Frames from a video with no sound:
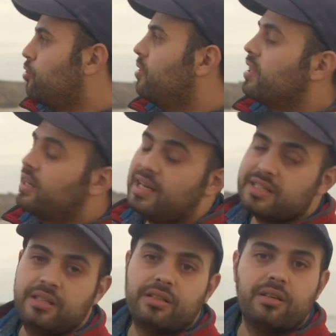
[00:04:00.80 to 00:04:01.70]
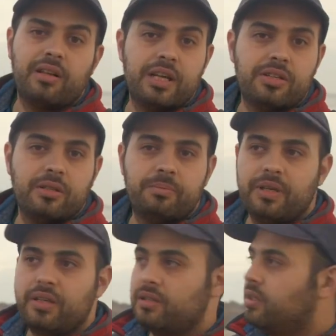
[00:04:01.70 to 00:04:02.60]
during the last interglacial
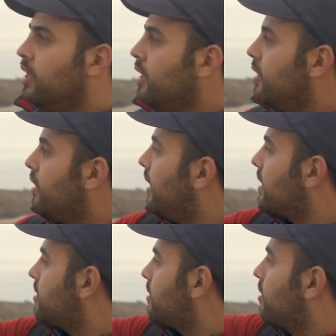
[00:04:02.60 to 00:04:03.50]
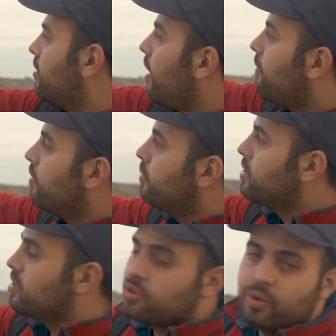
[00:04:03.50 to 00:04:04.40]
period. That gravel,
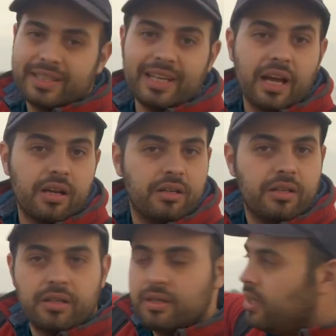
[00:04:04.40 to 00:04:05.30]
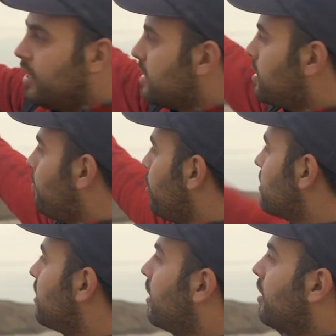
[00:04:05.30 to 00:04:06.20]
which is quite angular, is
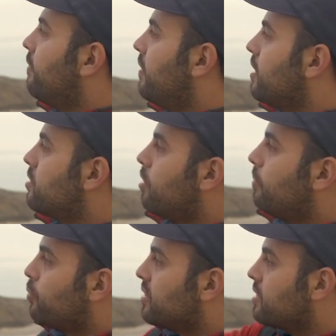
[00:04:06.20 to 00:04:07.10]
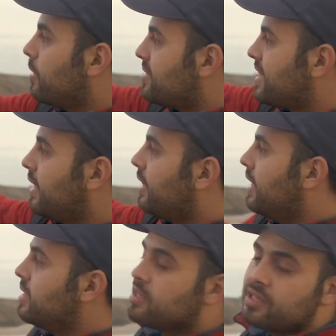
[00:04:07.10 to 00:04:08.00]
deposited at the very top with some sand
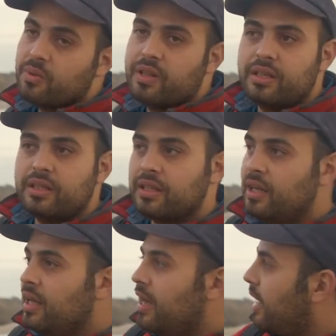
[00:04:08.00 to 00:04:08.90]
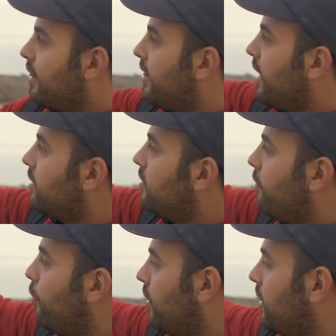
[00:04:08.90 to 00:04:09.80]
lenses within it, and that
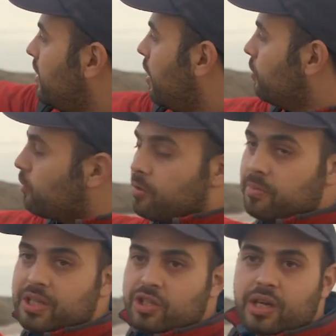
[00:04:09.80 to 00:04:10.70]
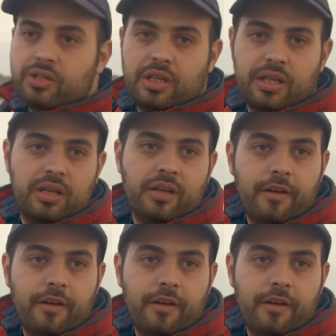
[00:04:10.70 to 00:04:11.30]
falling down into the beach actually